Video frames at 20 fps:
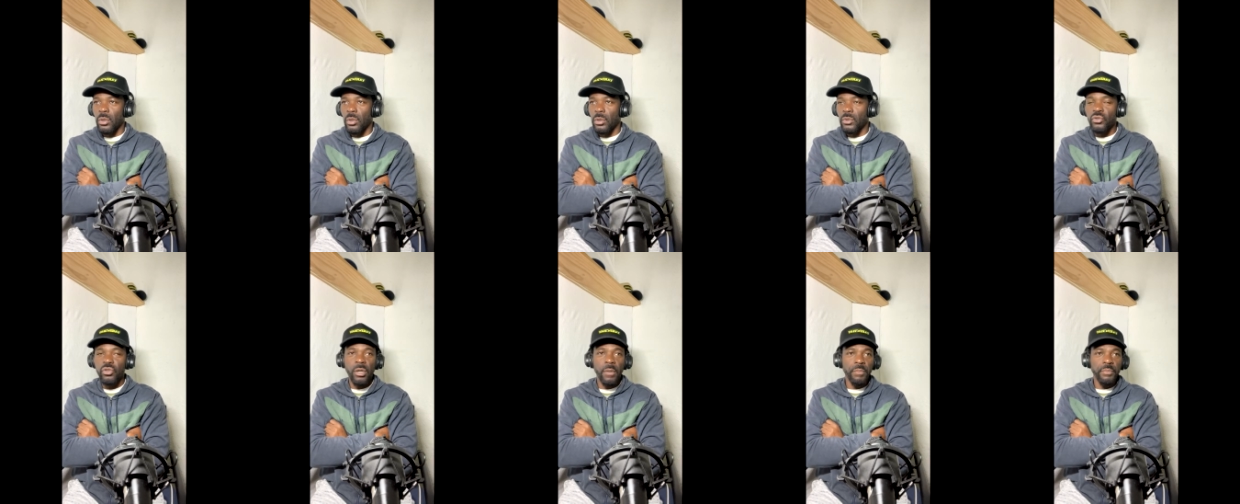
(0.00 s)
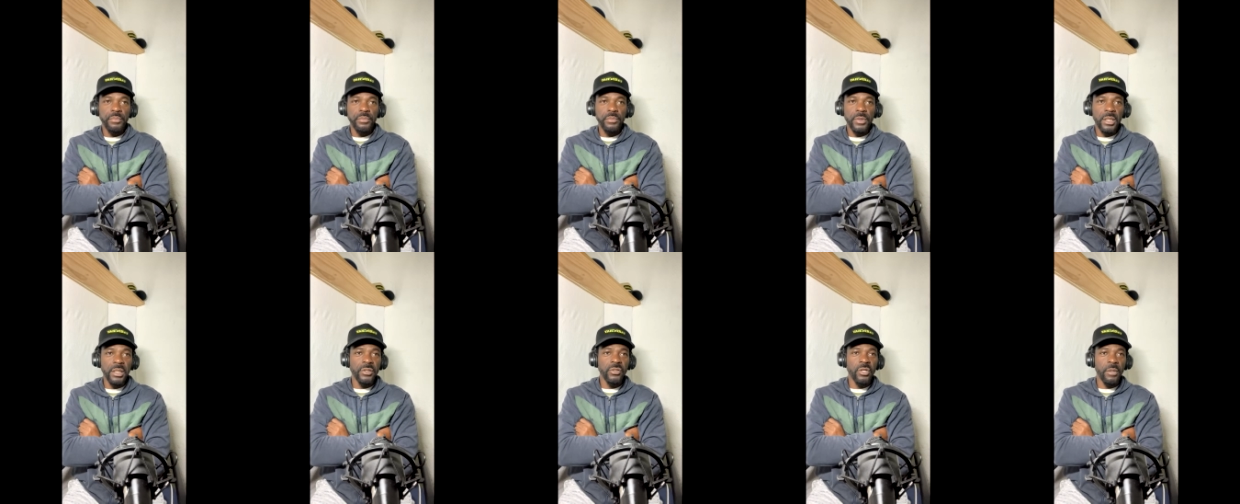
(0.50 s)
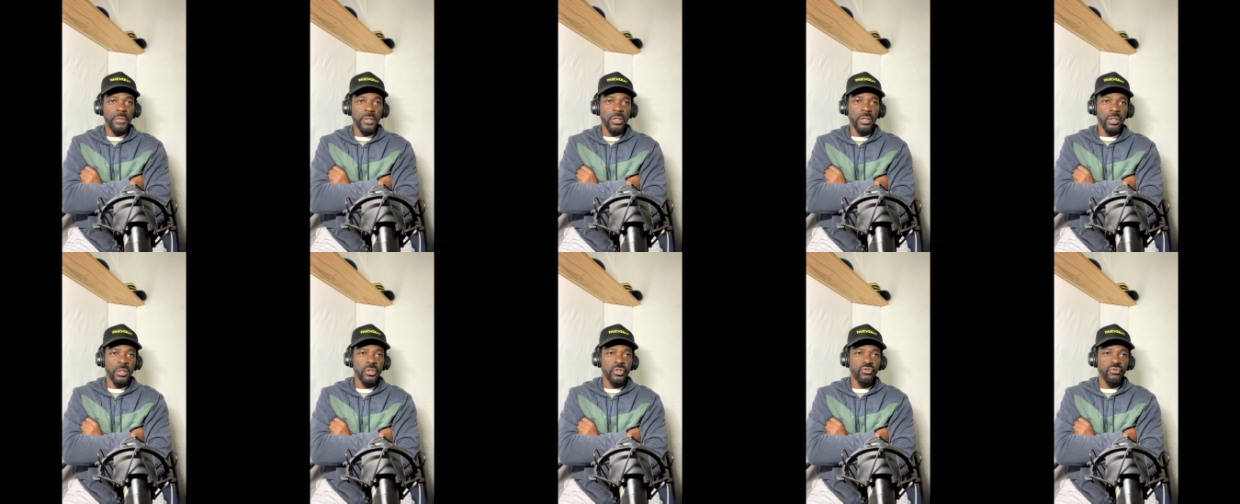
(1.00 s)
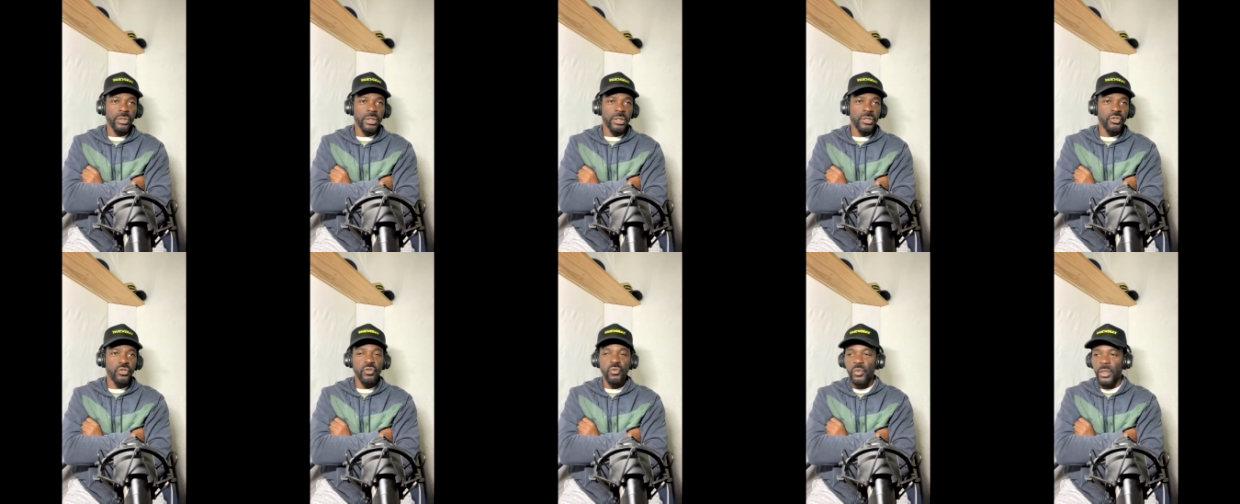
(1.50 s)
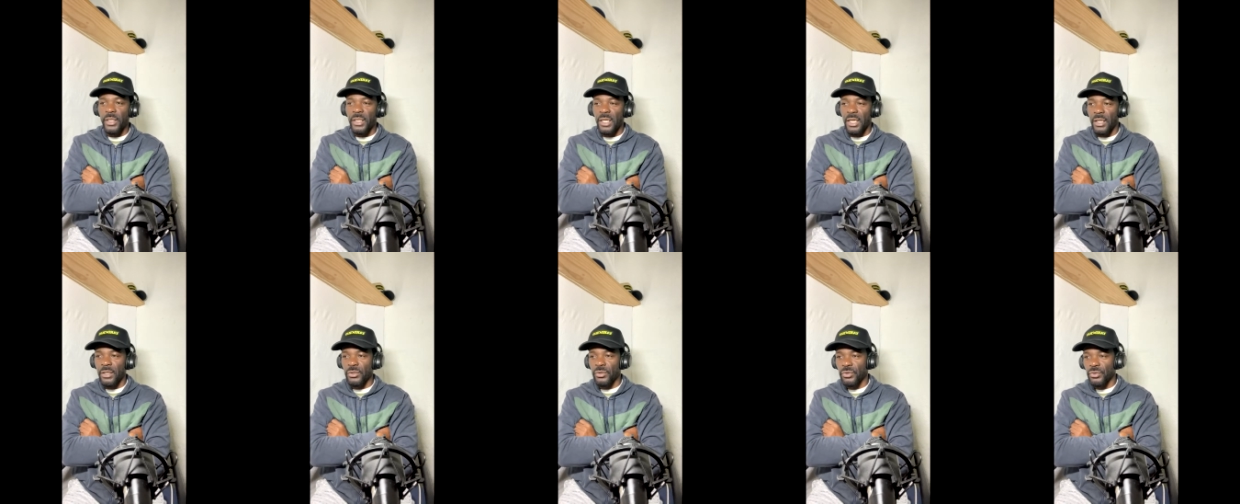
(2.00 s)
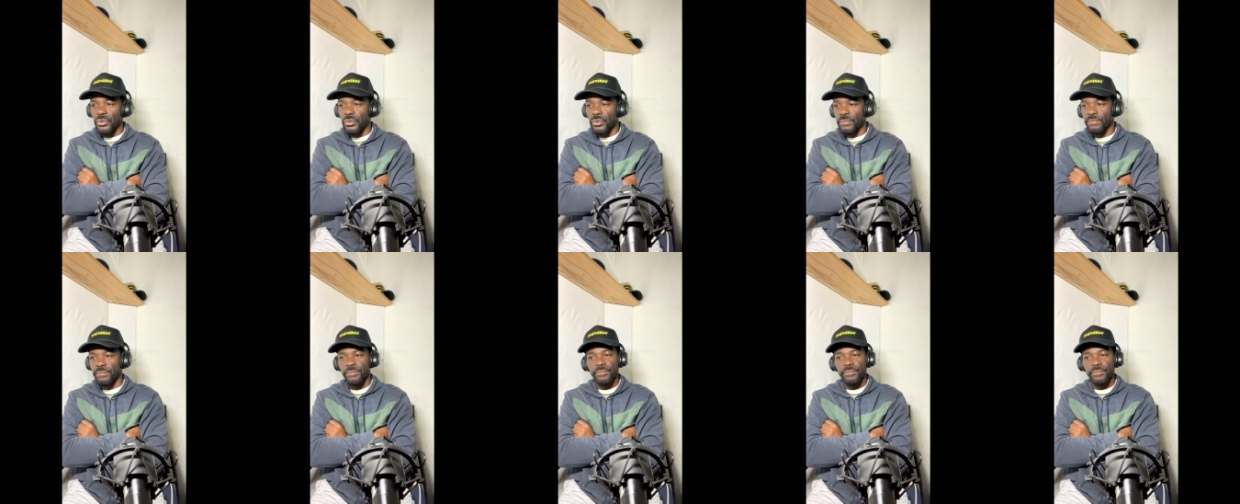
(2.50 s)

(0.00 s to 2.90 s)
Trump cleaned up the country. He's doing what he got to do.